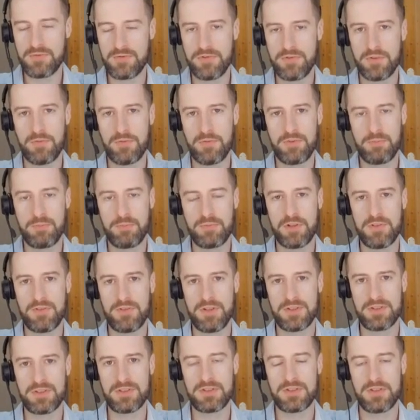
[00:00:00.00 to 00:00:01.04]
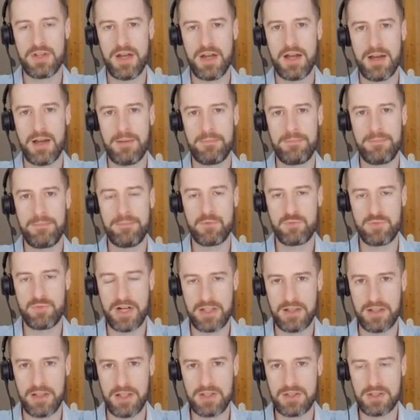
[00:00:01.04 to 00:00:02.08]
from previous
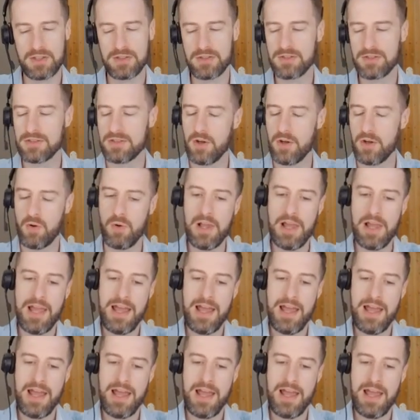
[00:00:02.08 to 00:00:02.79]
regulations. So